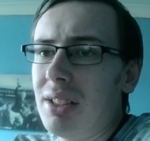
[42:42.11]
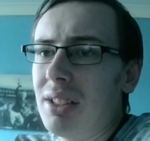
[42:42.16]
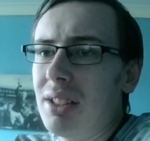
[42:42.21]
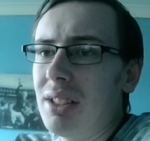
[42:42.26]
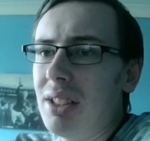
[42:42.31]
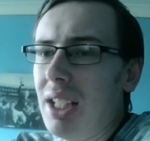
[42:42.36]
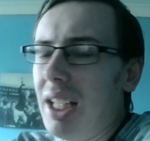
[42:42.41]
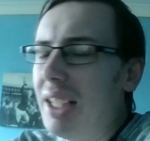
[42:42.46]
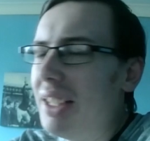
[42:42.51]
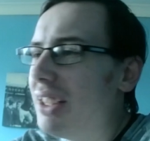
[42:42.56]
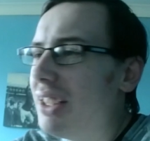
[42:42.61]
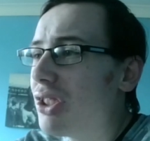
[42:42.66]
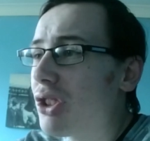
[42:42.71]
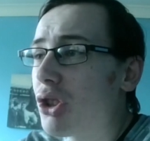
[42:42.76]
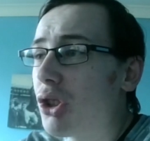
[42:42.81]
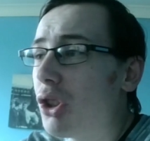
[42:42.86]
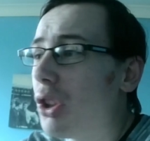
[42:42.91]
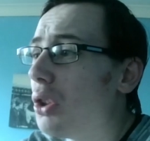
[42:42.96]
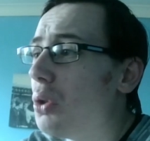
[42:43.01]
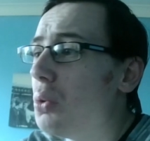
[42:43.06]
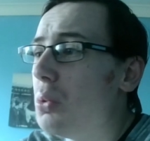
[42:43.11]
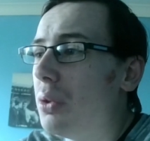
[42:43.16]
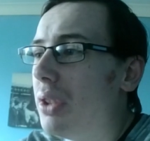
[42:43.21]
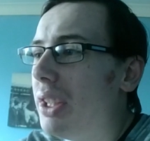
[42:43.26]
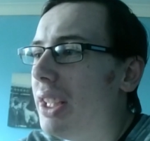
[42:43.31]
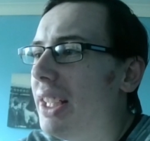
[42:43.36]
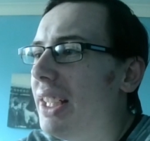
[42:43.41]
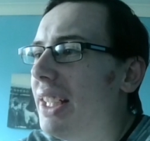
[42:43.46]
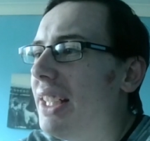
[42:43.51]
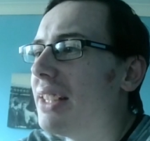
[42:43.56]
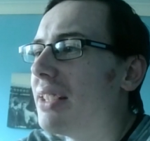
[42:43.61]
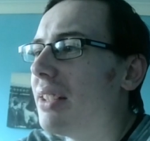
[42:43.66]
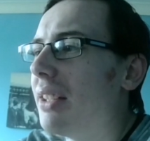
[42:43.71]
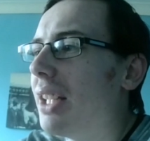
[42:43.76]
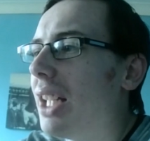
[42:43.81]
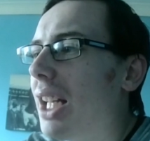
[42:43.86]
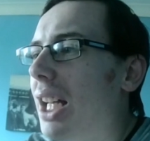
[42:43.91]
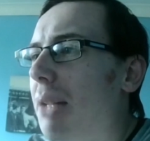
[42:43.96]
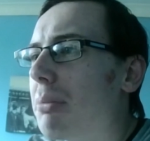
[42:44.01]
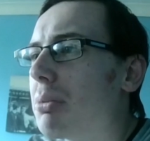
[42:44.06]
And it's true. It is an
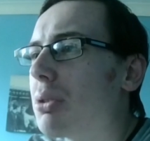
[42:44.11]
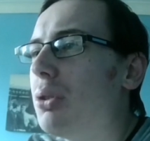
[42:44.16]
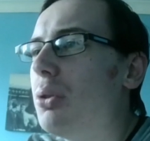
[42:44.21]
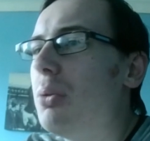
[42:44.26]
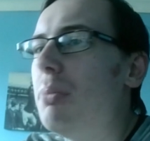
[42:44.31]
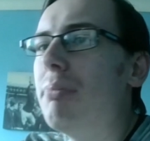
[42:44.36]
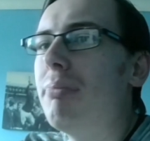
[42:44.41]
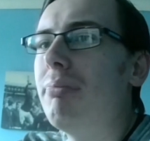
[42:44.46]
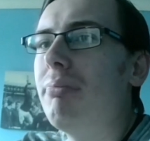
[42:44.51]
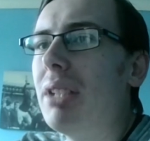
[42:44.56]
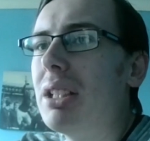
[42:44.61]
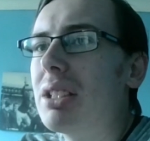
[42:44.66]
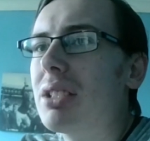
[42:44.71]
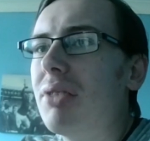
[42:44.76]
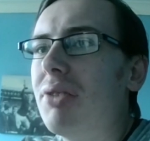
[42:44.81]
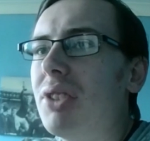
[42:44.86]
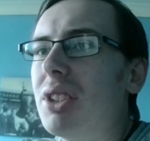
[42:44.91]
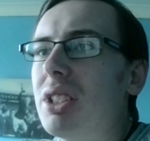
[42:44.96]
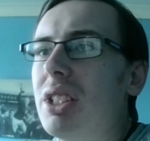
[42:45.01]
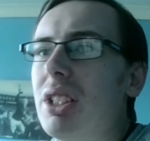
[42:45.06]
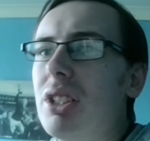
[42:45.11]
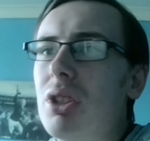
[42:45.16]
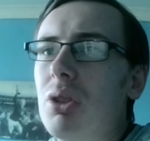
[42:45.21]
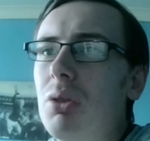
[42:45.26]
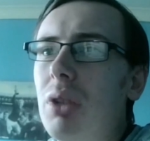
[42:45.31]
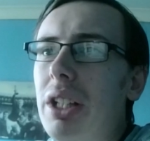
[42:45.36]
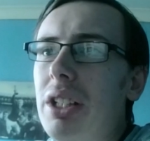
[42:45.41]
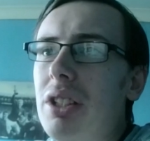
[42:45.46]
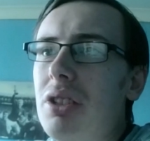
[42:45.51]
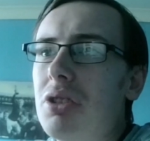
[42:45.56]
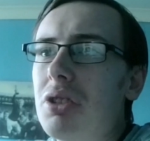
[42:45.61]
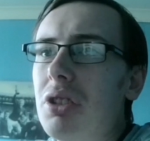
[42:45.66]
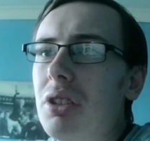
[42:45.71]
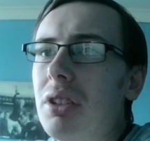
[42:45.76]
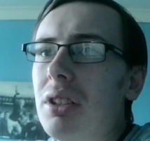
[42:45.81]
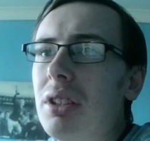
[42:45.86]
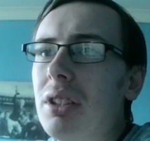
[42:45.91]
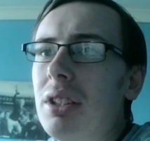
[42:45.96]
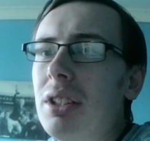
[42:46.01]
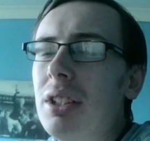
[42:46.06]
absolute mess of a situation.